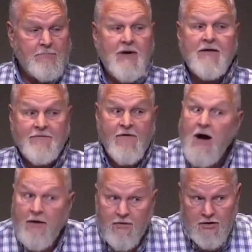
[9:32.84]
My
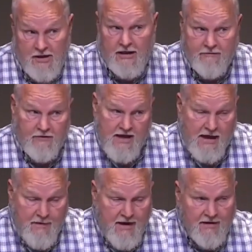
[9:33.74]
Father gave you
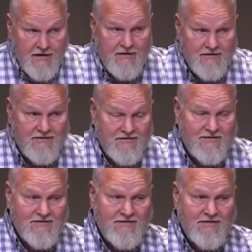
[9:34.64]
that manna.
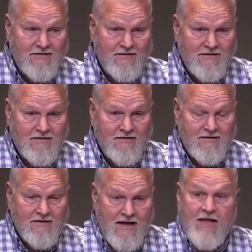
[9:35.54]

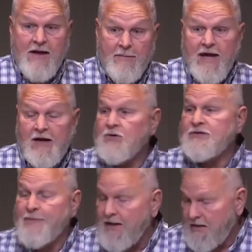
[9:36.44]
And that manna
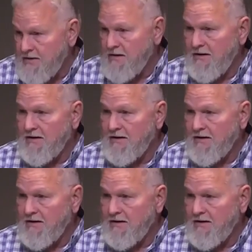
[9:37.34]
was me.